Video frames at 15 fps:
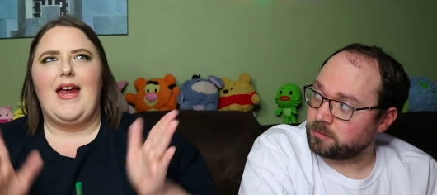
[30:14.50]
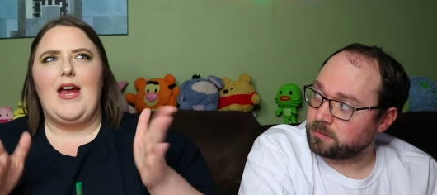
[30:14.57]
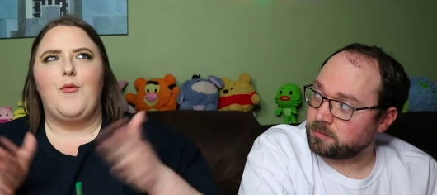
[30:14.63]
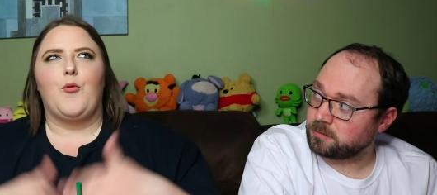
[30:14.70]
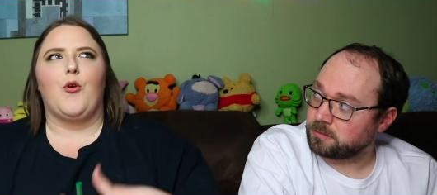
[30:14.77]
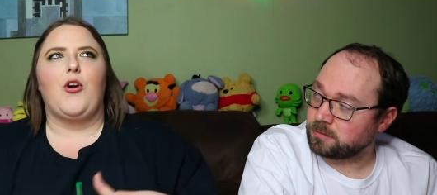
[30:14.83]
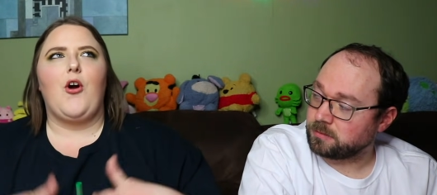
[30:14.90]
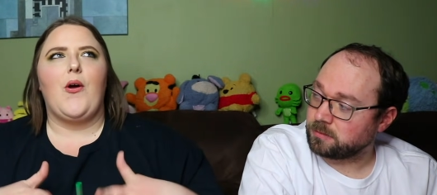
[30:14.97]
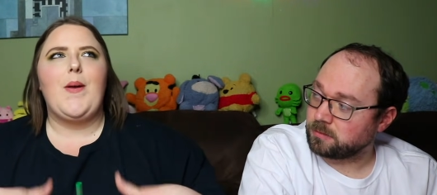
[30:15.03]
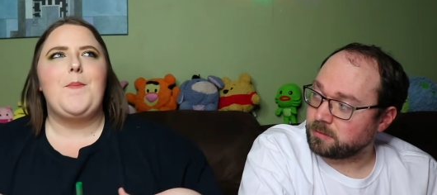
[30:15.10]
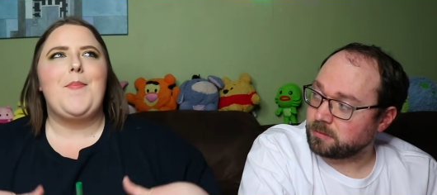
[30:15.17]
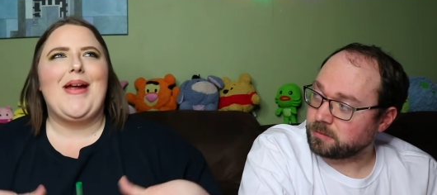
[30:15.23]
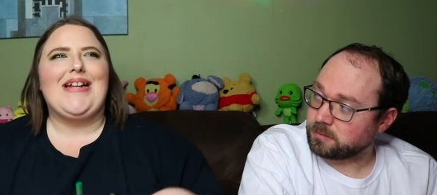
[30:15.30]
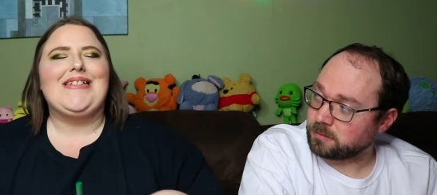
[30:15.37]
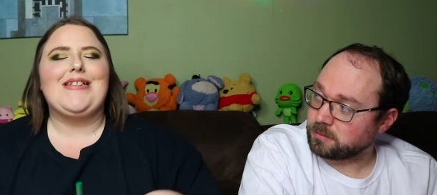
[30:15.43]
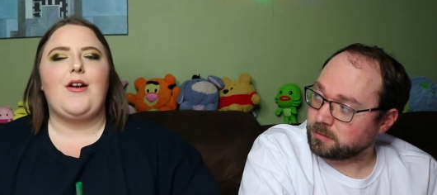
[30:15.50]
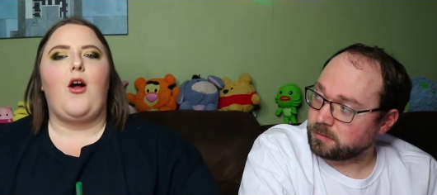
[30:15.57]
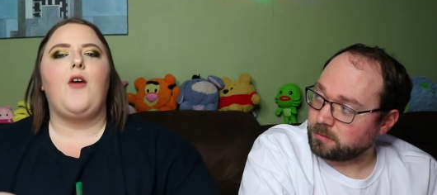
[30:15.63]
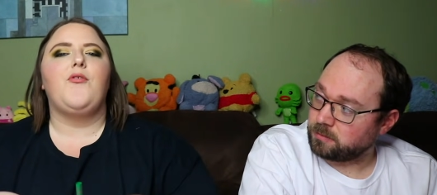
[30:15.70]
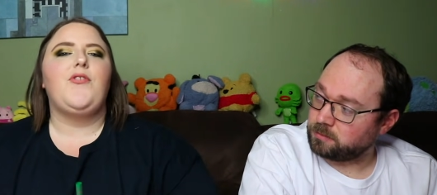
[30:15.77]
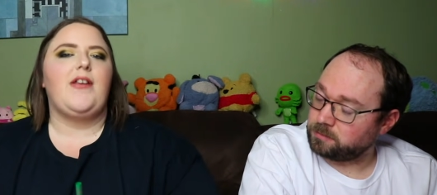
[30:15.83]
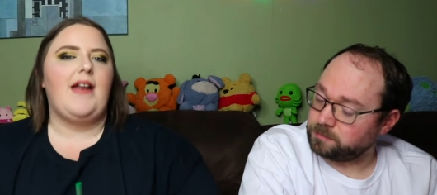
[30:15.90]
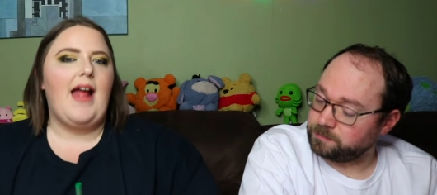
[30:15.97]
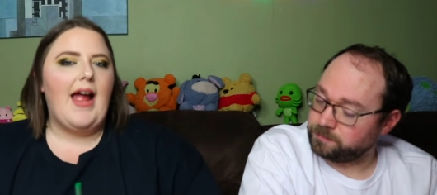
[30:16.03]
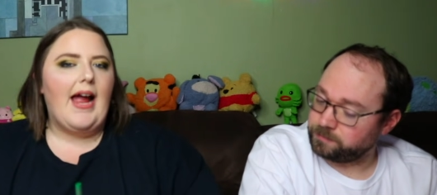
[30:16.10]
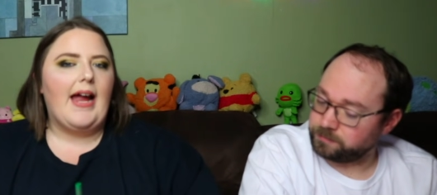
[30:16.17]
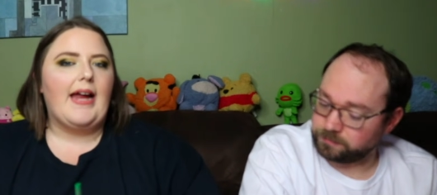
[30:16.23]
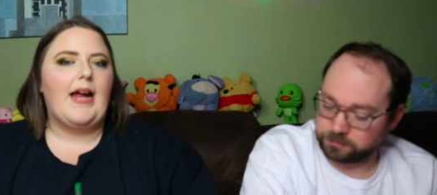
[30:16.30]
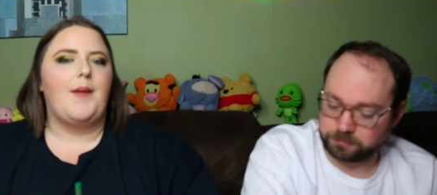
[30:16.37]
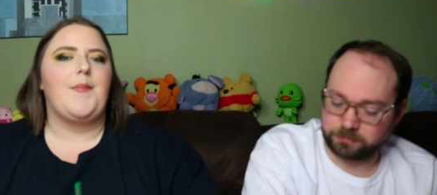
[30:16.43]
Speaker 1: if we're gonna base it off
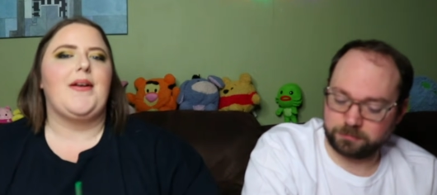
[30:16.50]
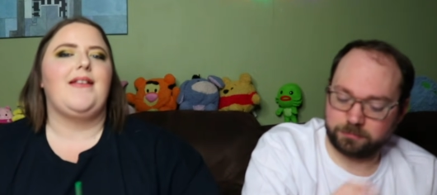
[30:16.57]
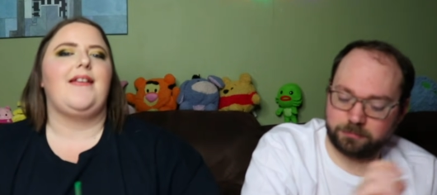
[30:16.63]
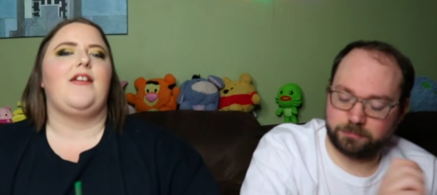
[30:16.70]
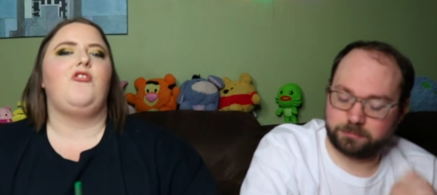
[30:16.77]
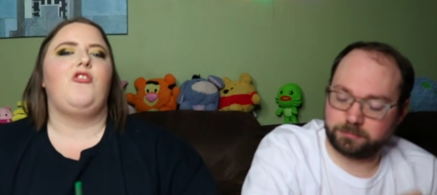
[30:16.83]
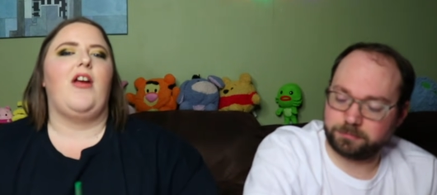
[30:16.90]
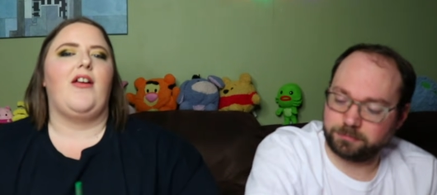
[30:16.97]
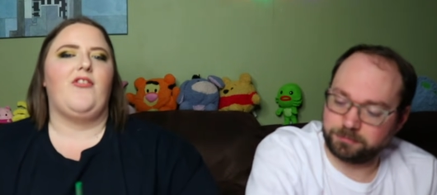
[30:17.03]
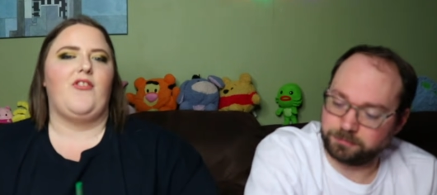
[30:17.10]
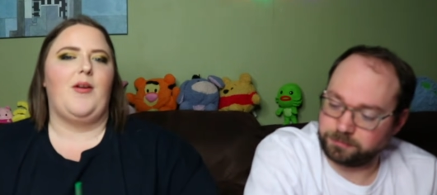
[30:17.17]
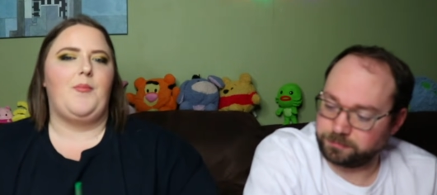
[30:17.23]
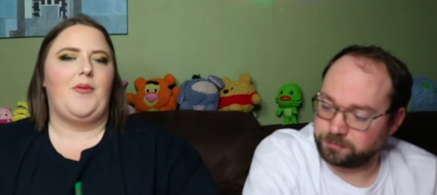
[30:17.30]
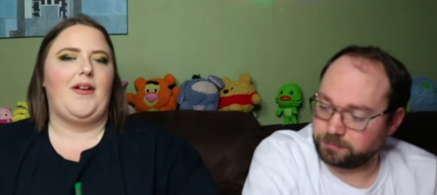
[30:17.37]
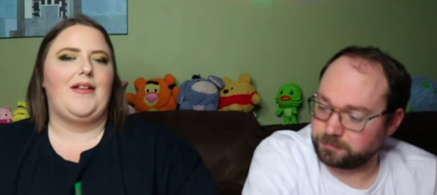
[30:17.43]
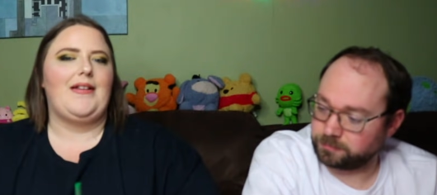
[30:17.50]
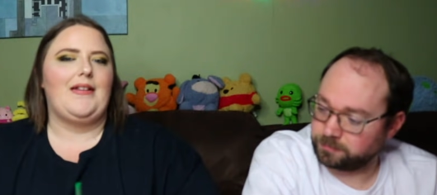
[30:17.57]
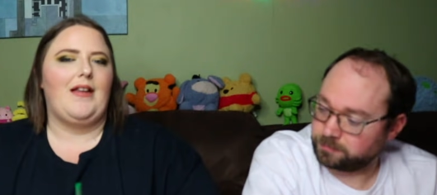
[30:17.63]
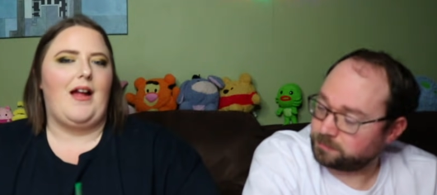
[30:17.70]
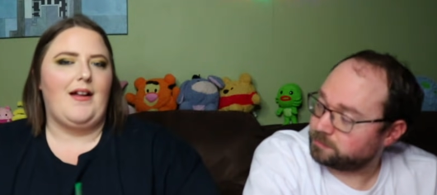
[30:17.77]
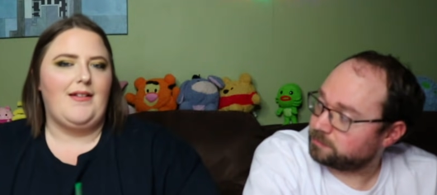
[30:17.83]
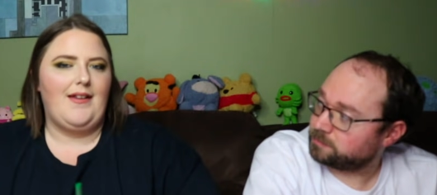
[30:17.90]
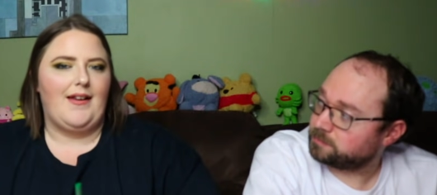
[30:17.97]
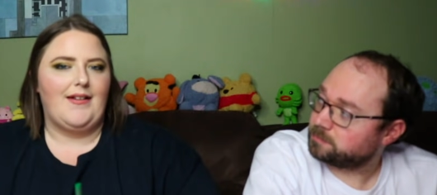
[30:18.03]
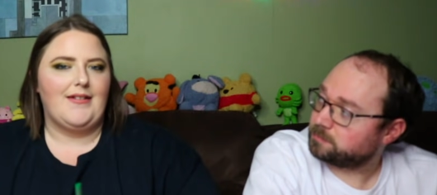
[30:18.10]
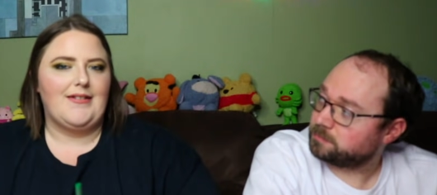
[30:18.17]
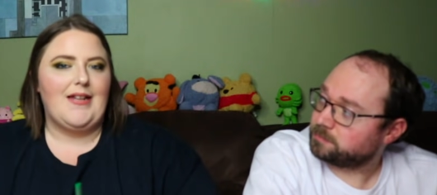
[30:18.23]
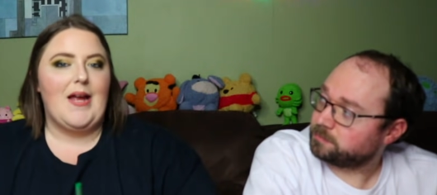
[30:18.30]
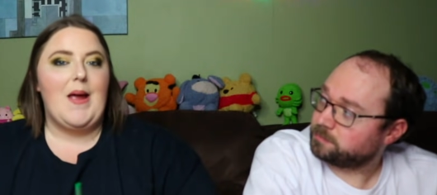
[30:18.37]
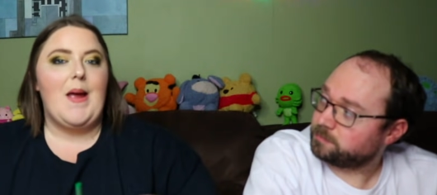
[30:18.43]
today, I'm gonna say chestnut praline
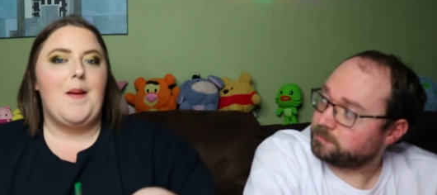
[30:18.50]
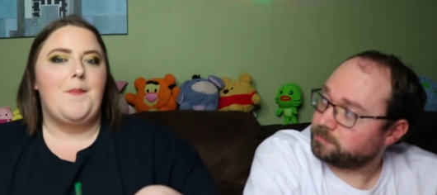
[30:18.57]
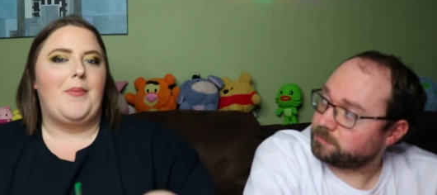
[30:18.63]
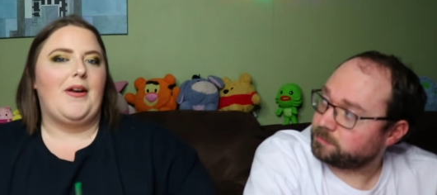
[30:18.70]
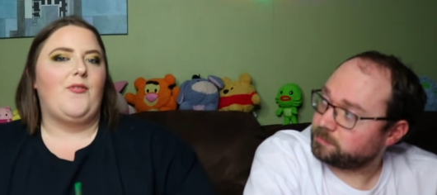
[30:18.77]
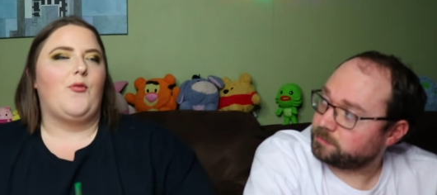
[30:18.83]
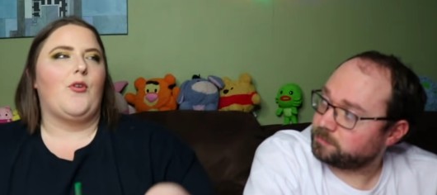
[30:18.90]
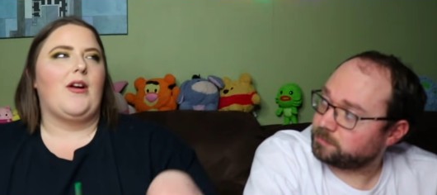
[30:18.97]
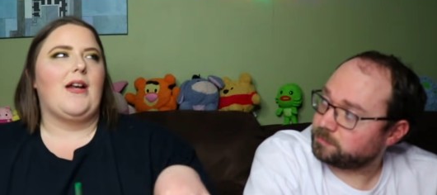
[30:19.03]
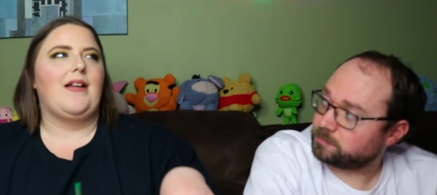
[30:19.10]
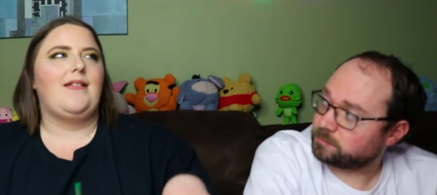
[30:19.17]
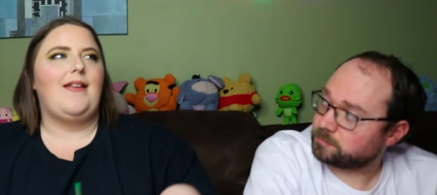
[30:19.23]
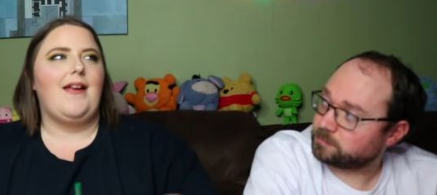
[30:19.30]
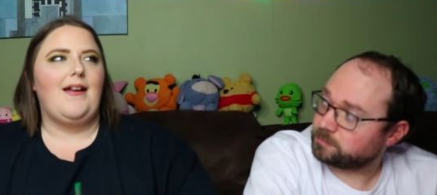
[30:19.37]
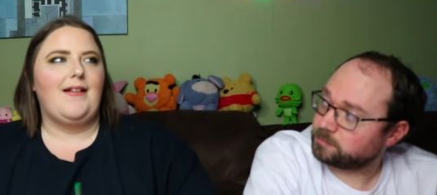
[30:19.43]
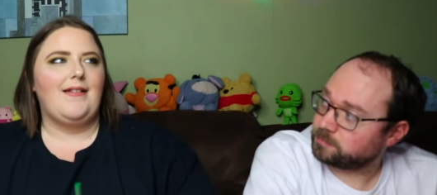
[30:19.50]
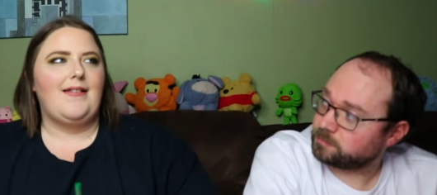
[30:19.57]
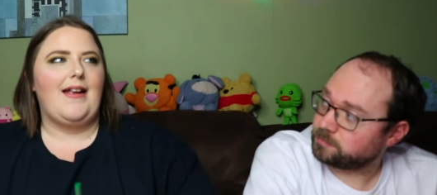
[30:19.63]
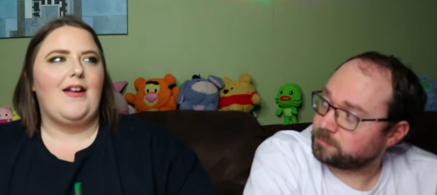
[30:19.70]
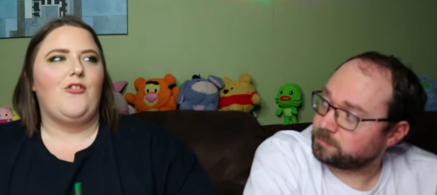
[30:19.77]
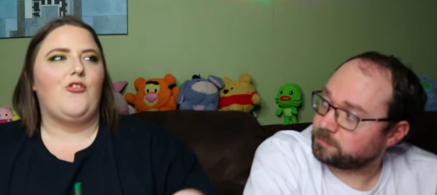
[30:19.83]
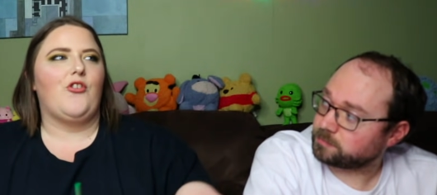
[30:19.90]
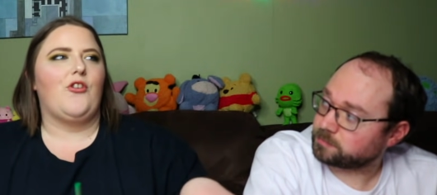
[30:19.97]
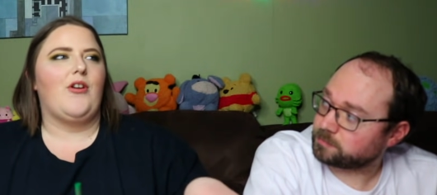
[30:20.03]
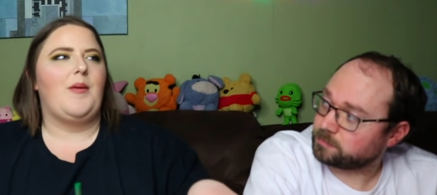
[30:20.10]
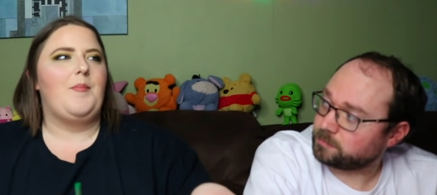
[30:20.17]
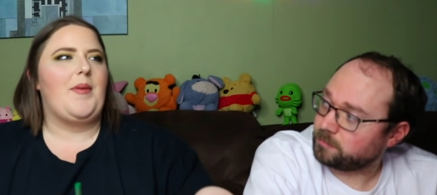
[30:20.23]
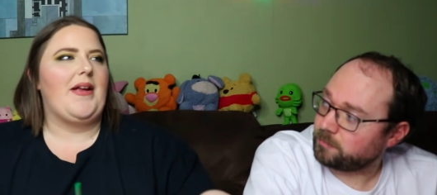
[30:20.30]
lattes. But if we're gonna take this answer and